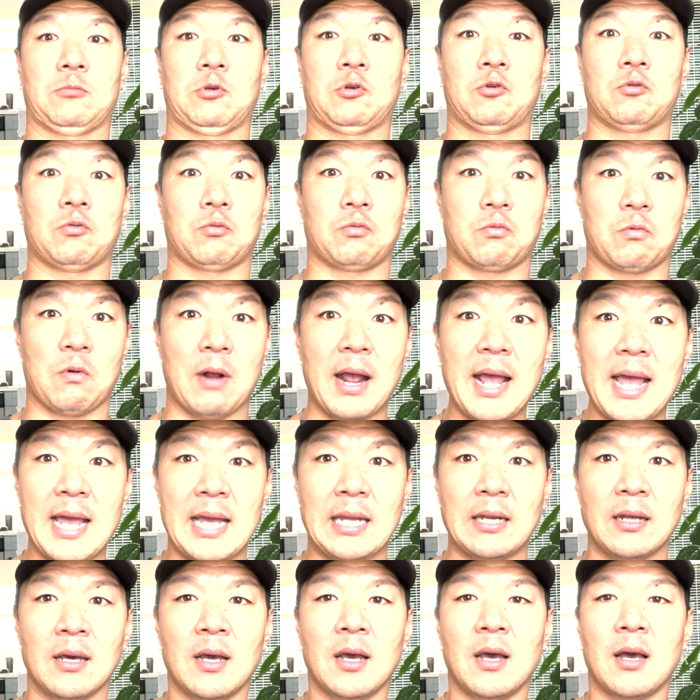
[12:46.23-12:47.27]

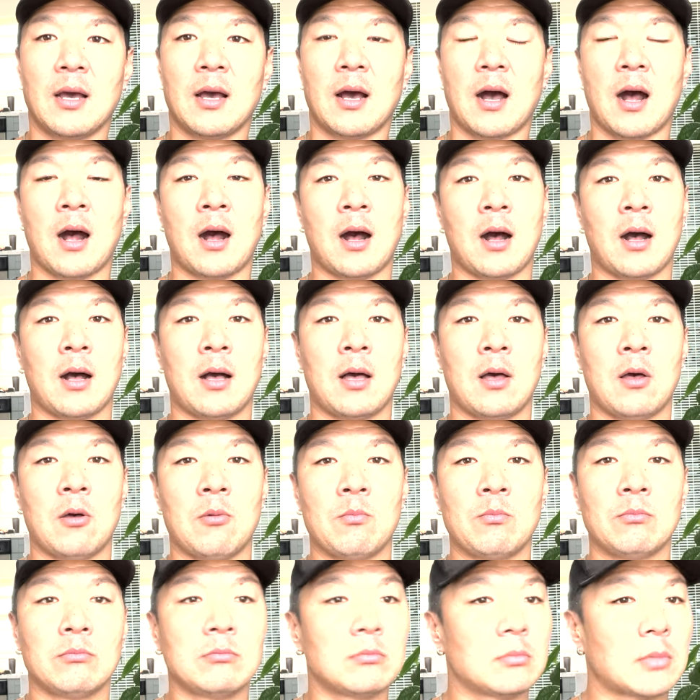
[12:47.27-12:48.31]
Great
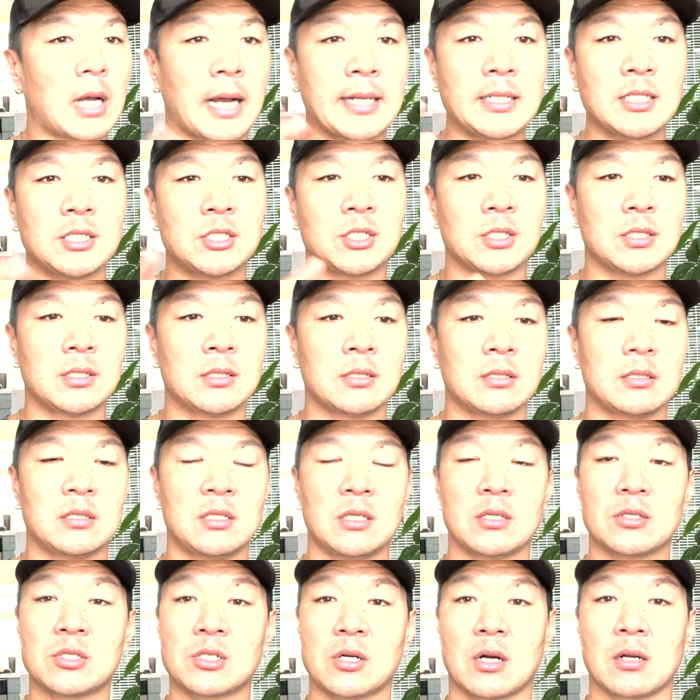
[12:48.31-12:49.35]
um, I need you to, you
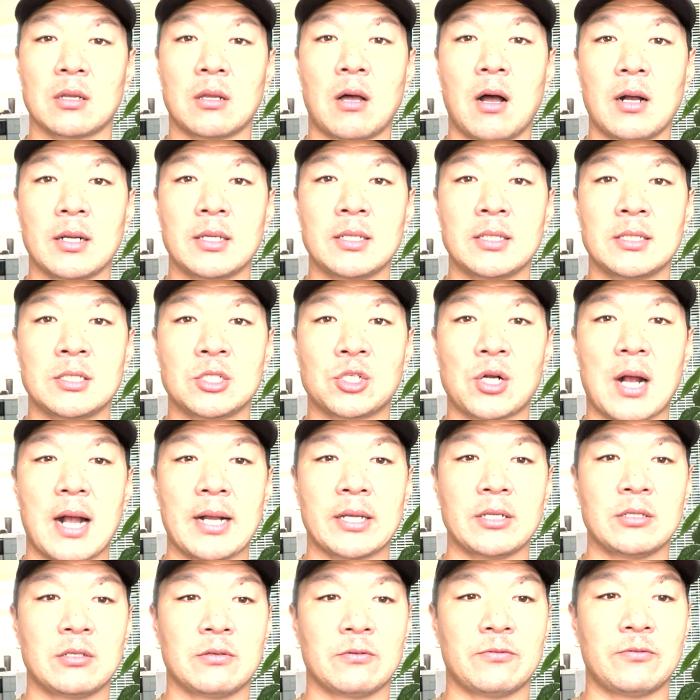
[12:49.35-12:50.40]
know, start logging and
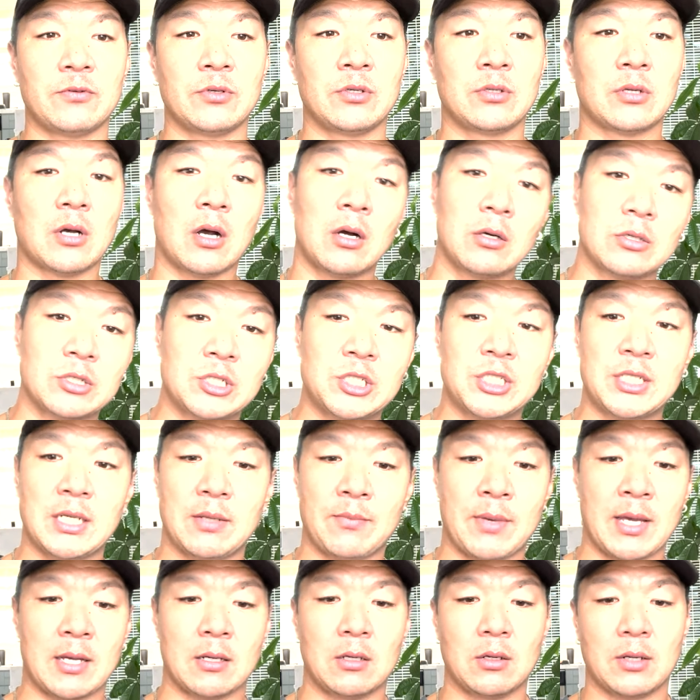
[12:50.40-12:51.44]
tracking your food. Oh shit,
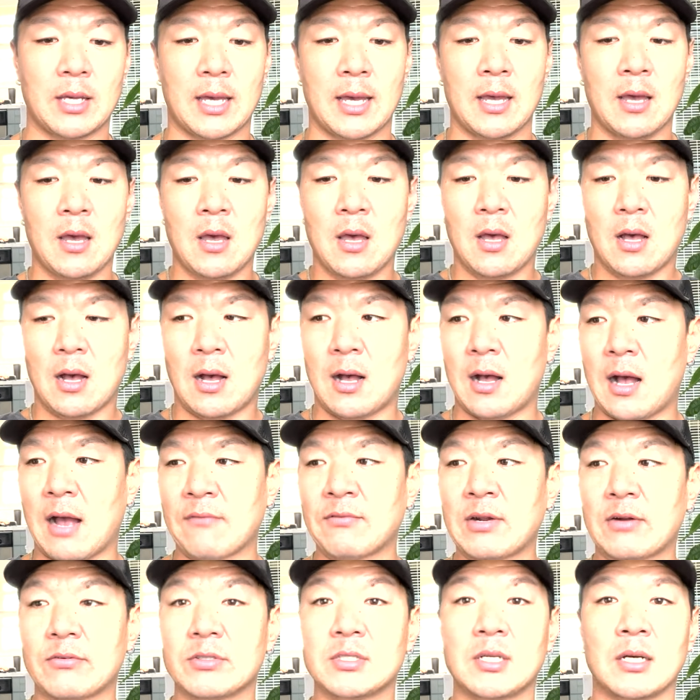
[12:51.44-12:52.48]
man. Okay, uh, I've
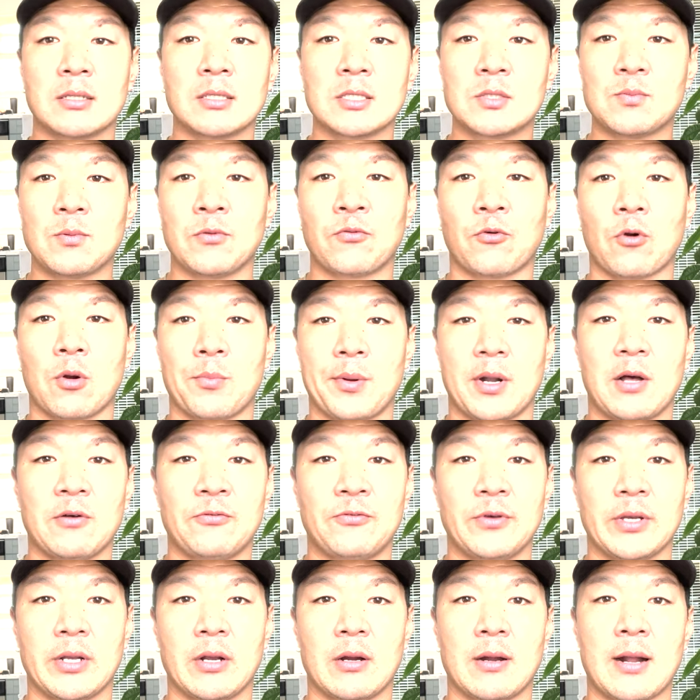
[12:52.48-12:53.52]
never done this before, but I'll
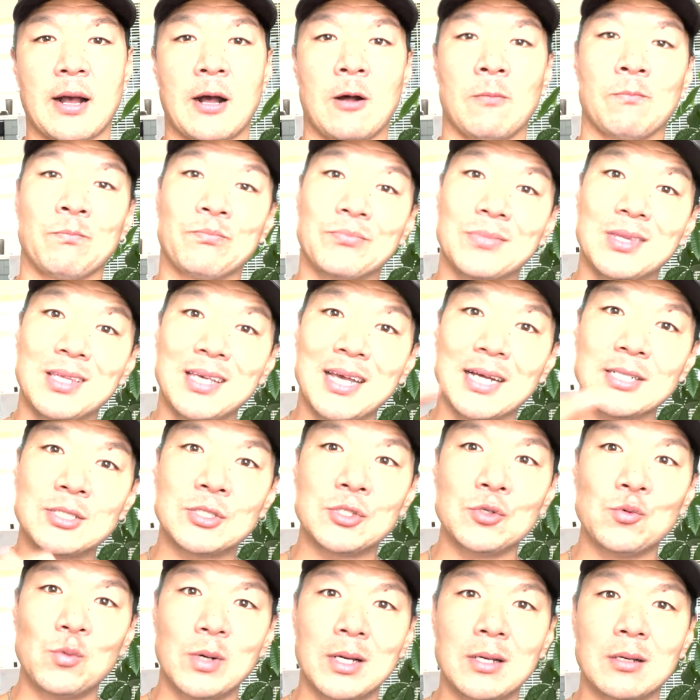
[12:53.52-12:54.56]
figure it out. Yes,
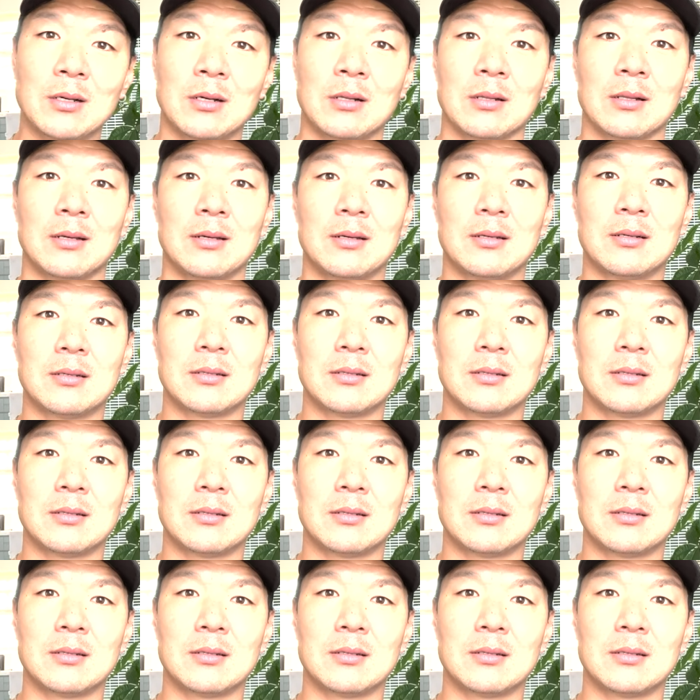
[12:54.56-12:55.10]
you will.